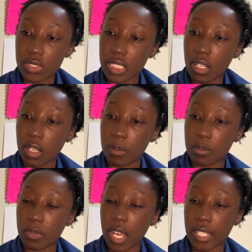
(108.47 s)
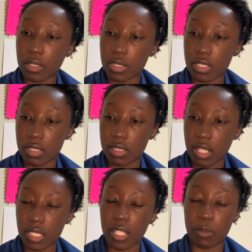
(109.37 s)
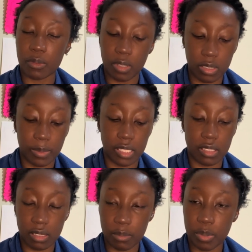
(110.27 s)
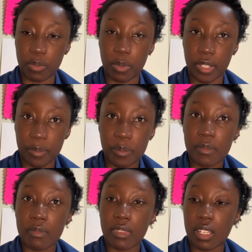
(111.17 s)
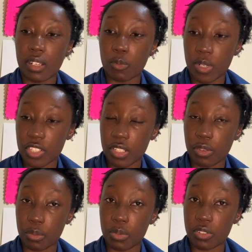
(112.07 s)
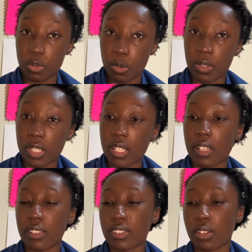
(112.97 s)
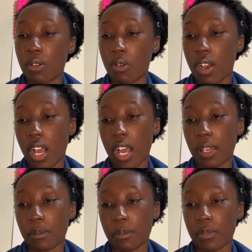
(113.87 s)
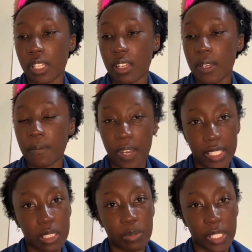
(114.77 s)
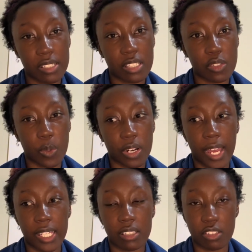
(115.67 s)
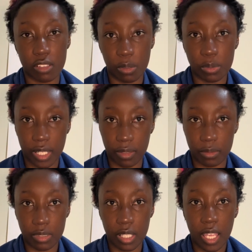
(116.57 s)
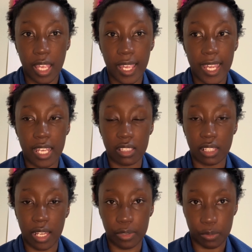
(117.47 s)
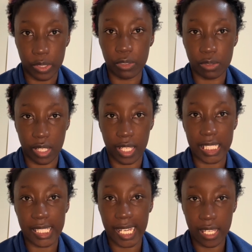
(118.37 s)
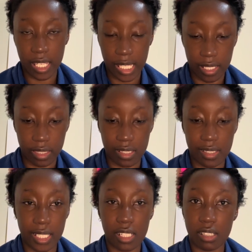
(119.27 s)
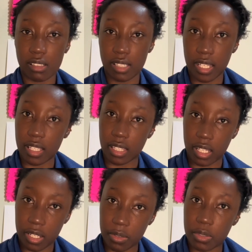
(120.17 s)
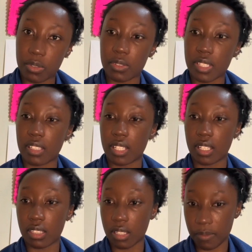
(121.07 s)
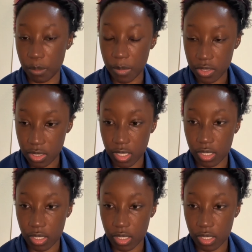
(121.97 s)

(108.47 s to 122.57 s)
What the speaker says: I think I've talked about this before, rushing through the story, and so I'm finding places where I can slow down and allow the reader to kind of take in the setting, take in the characters, and take in the information that